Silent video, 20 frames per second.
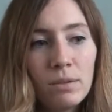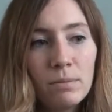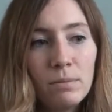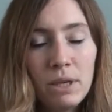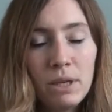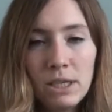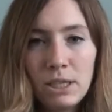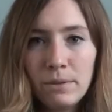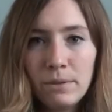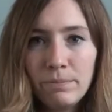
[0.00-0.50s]

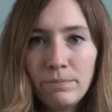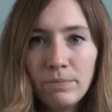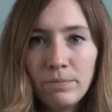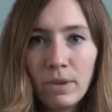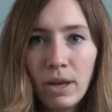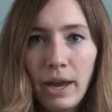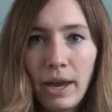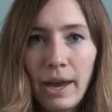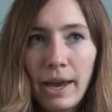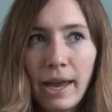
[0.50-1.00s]
medium,
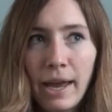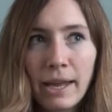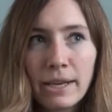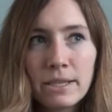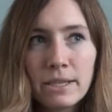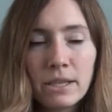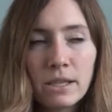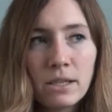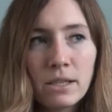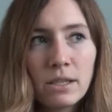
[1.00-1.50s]

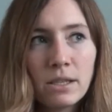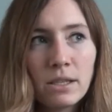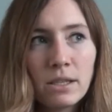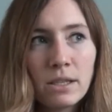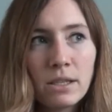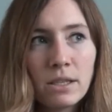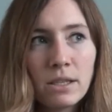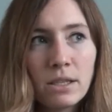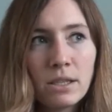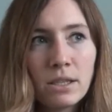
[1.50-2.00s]
and
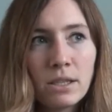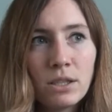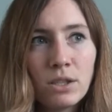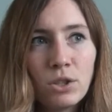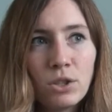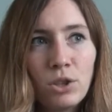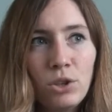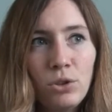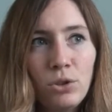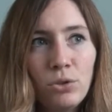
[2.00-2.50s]

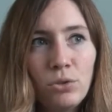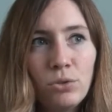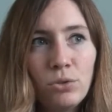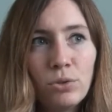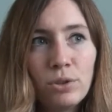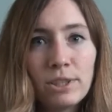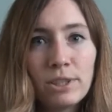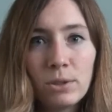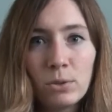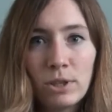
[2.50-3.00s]

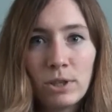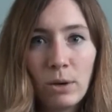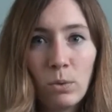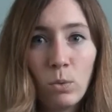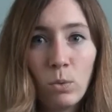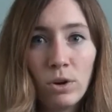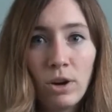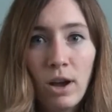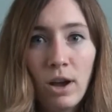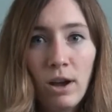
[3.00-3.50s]
you still
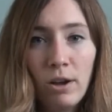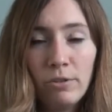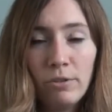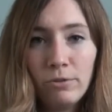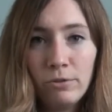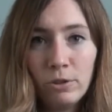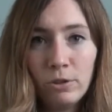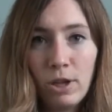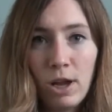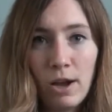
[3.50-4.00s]
take 1
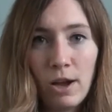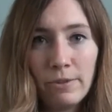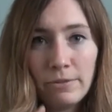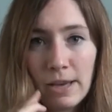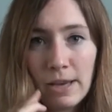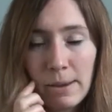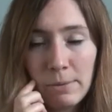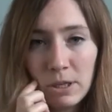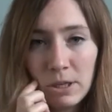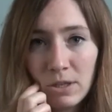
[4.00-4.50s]
full heart of
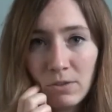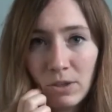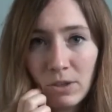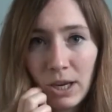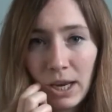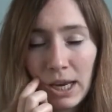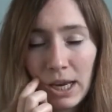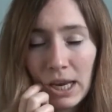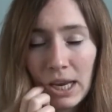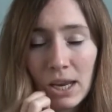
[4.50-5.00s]
damage if you
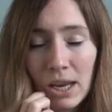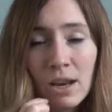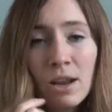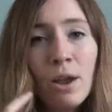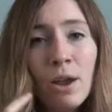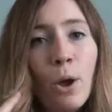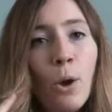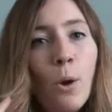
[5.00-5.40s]
get hit,